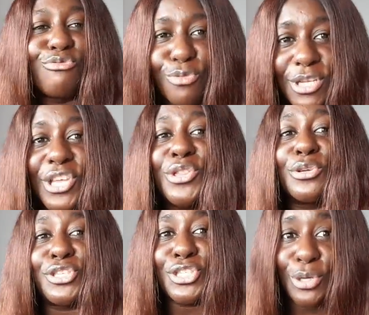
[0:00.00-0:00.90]
running
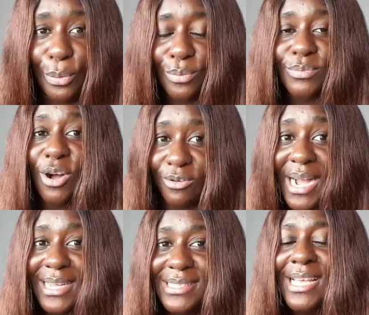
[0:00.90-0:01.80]
the show, all
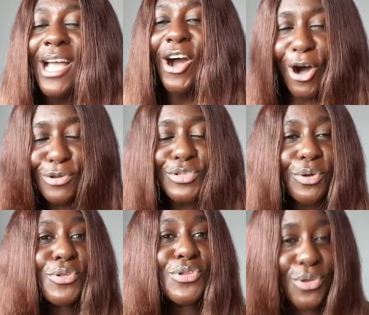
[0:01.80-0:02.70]
right?
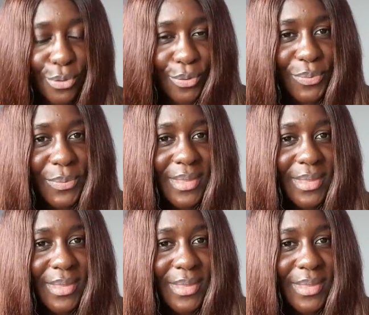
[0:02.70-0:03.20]
Also know